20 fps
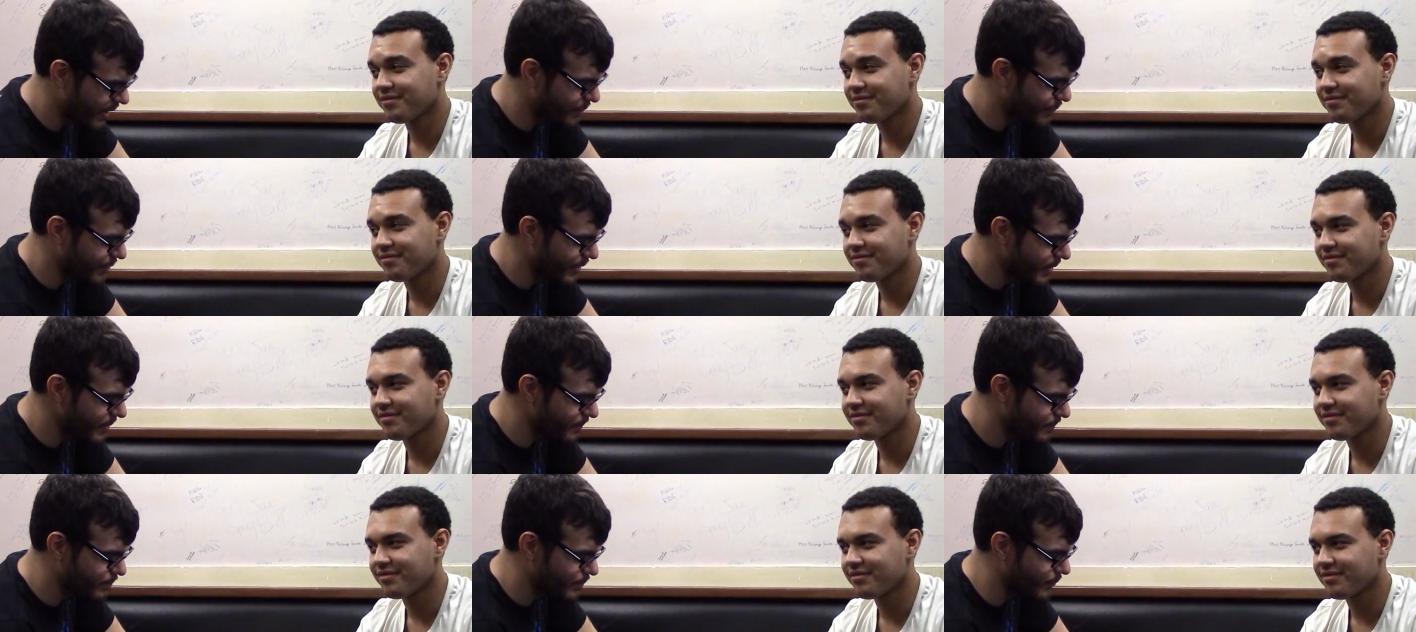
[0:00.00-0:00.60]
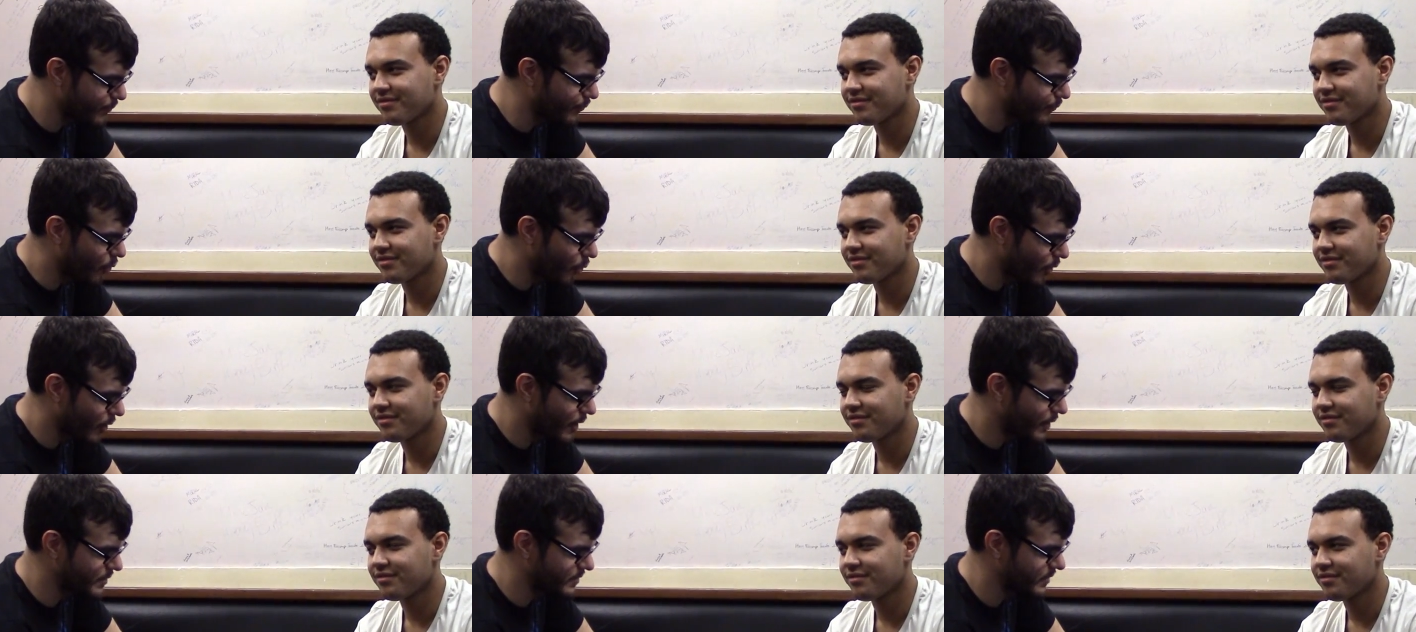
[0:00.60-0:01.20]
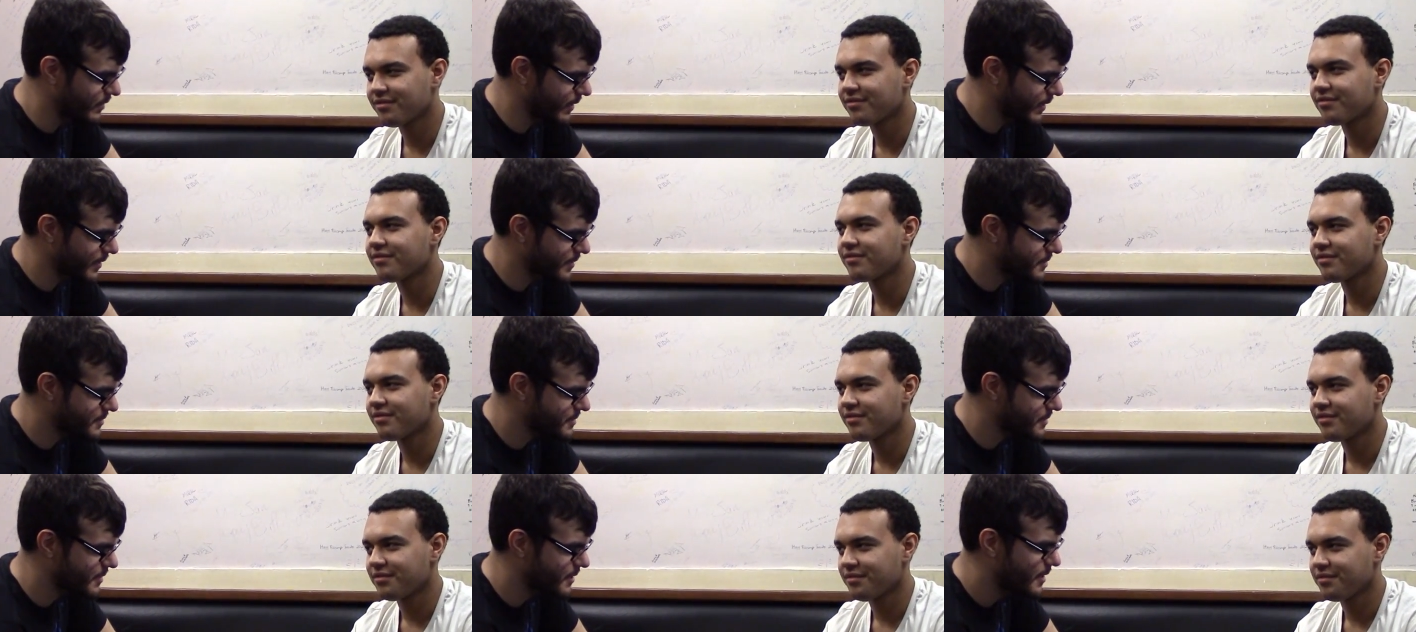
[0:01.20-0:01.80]
Speaker 1: I think before
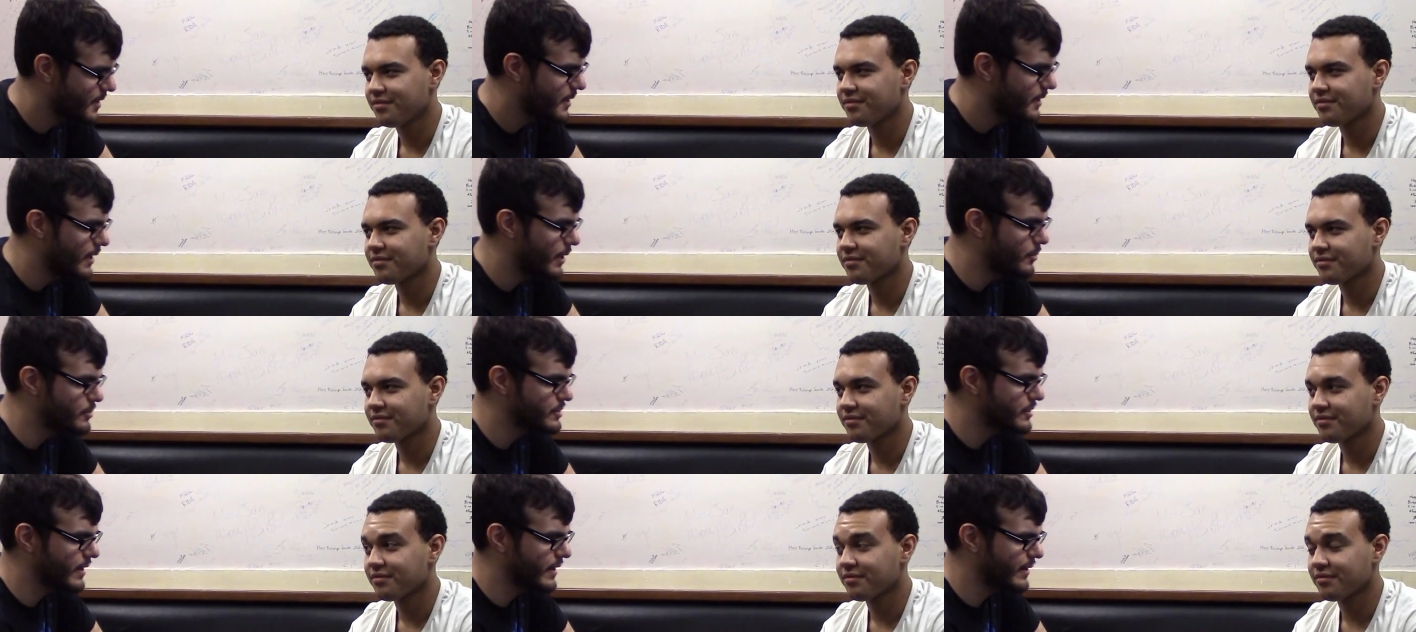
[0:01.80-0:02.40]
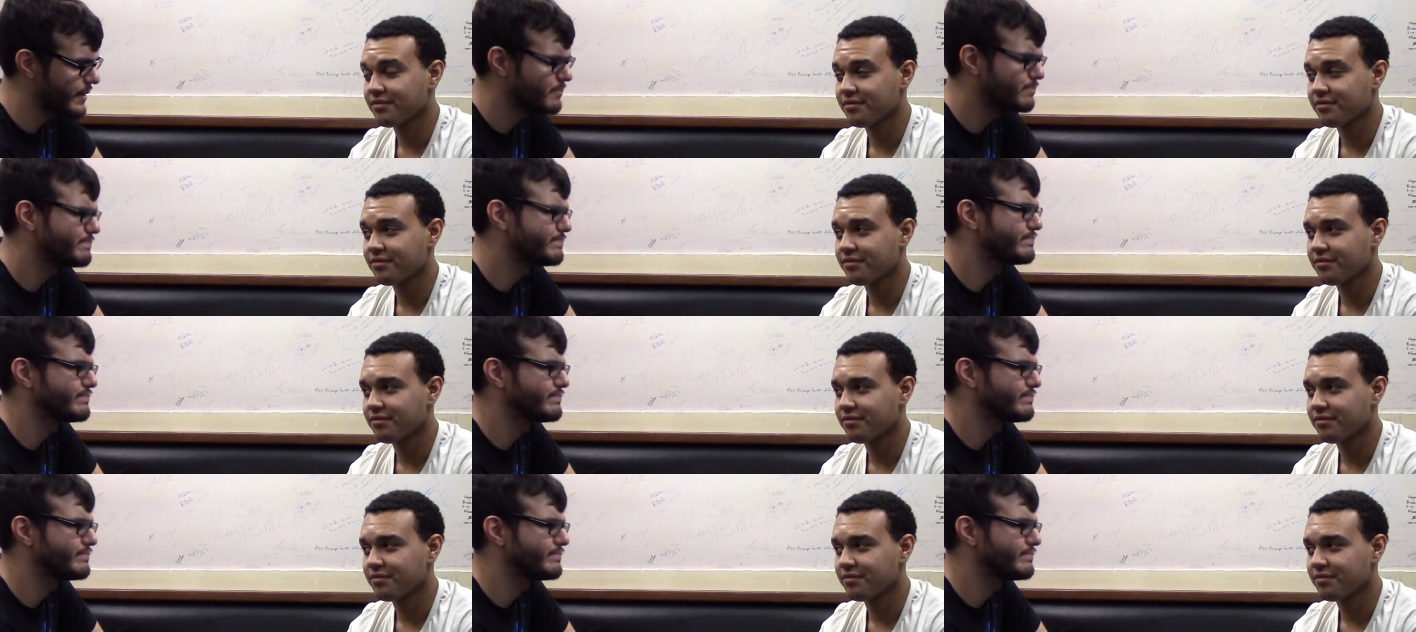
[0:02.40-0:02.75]
RTX, it was like